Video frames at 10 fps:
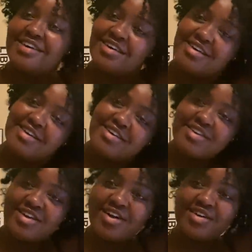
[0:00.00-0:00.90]
Oh,
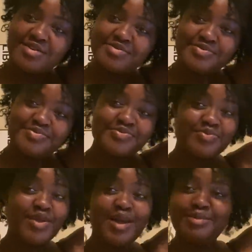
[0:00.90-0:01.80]
y'all.
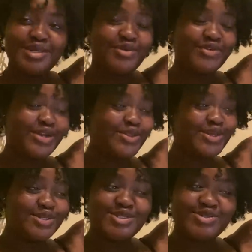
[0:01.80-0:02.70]
I be up here a
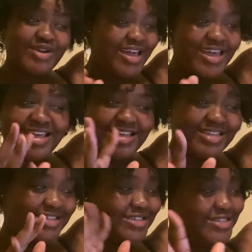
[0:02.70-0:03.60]
little
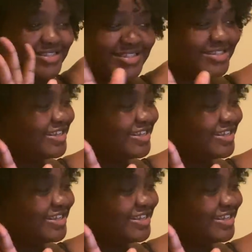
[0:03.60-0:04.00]
stressed.